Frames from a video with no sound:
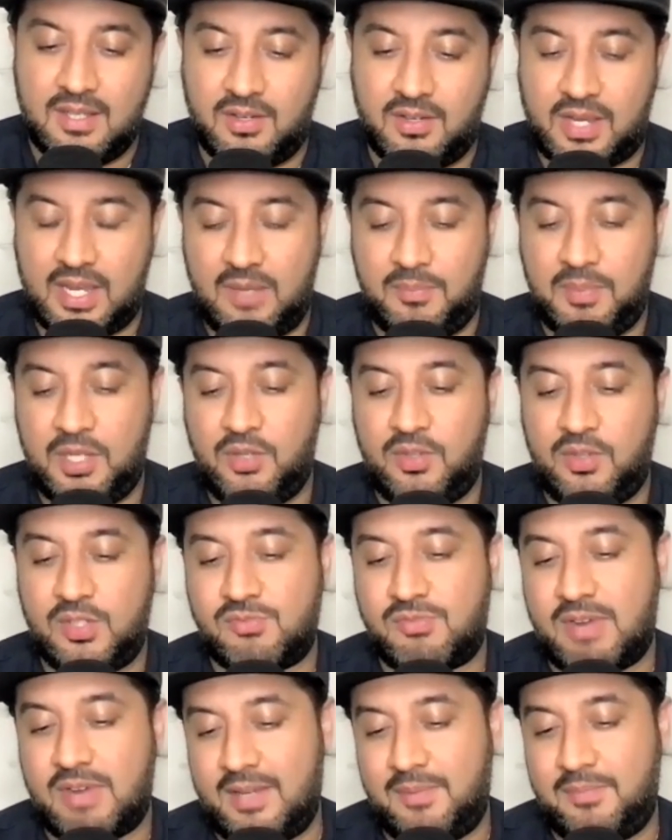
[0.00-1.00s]
Okay, let me do
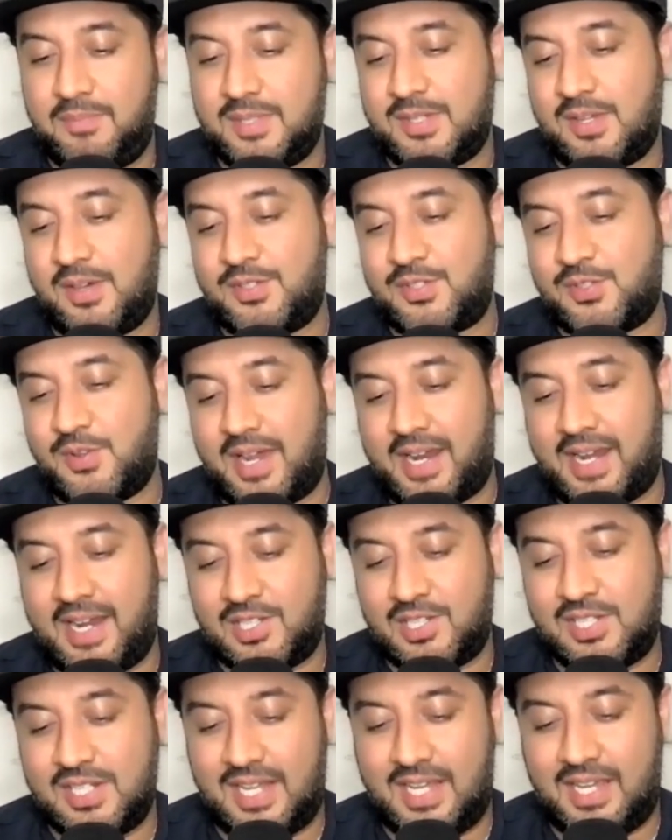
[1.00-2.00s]
this right, so I can
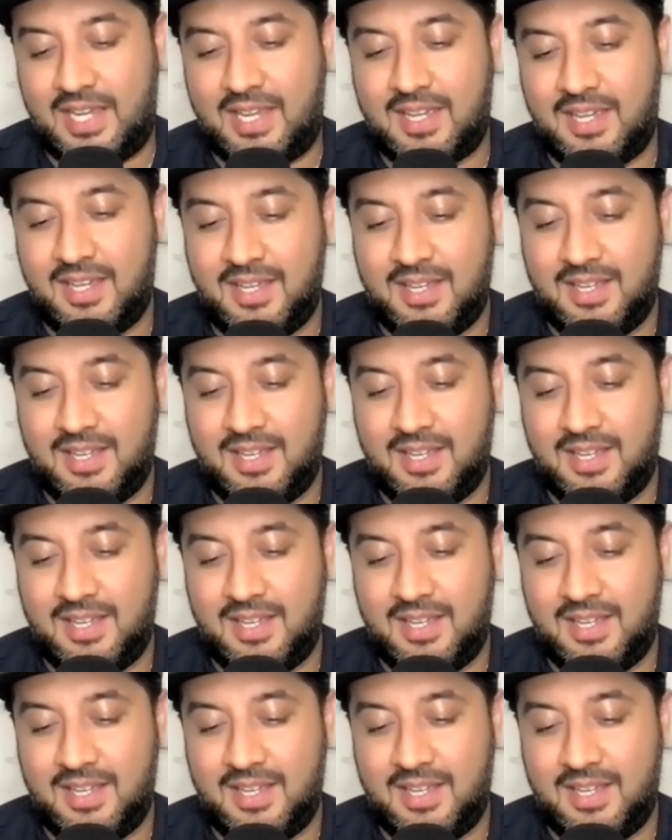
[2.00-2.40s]
actually like